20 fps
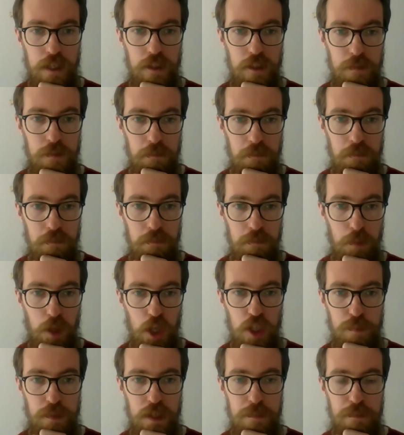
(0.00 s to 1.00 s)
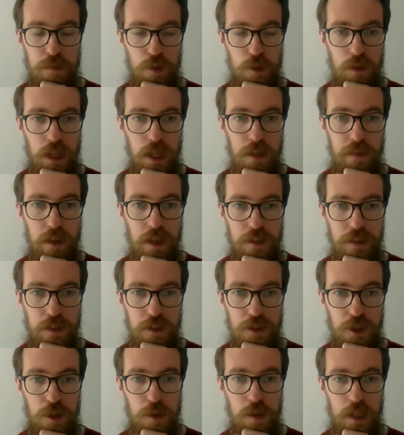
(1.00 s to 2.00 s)
because most people will have
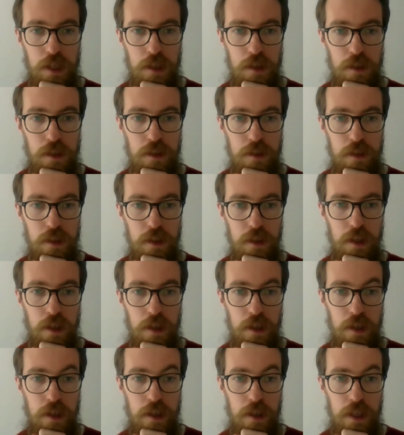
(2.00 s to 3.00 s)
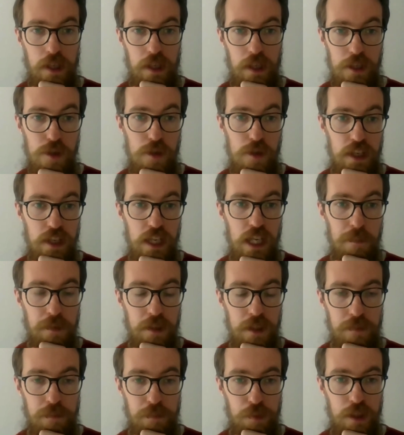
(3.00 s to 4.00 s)
access to it and you can keep
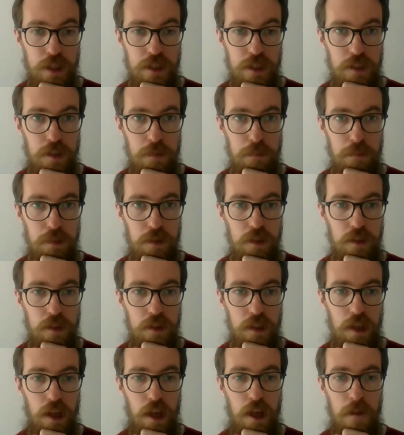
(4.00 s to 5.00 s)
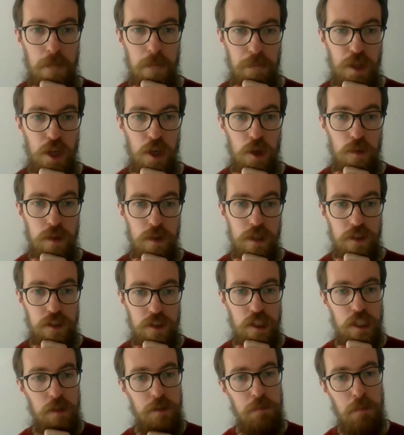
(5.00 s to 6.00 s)
things pretty simple. though it does
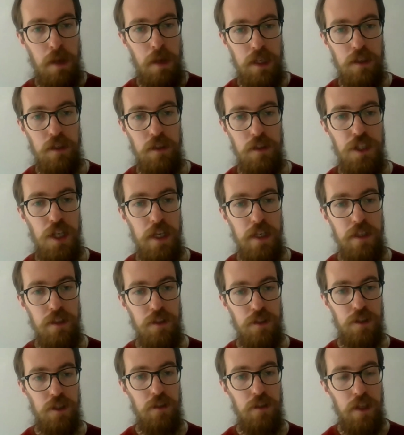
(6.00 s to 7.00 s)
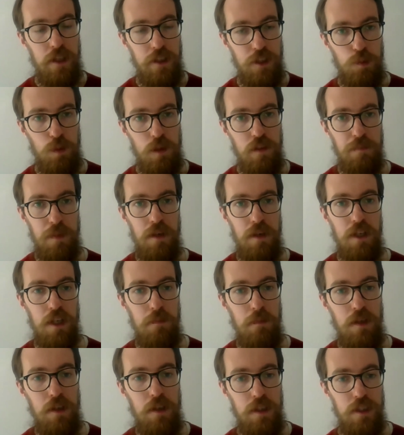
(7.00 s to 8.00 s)
sometimes mangle dates, so that's worth bearing
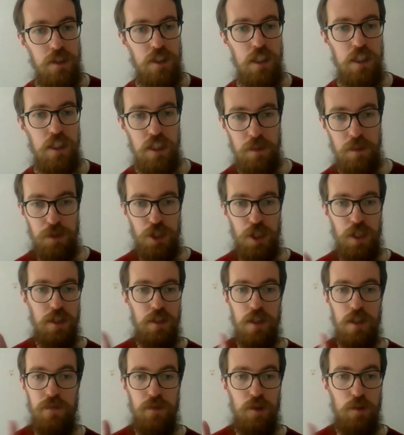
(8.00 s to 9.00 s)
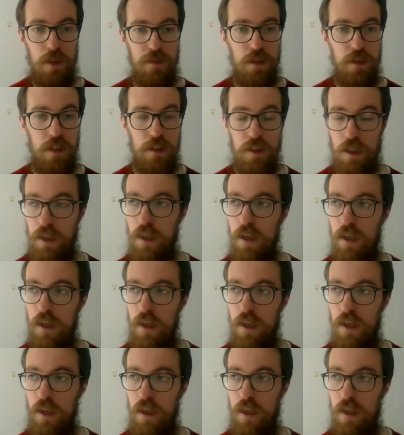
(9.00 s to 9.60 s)
in mind. It sometimes changes the format of dates.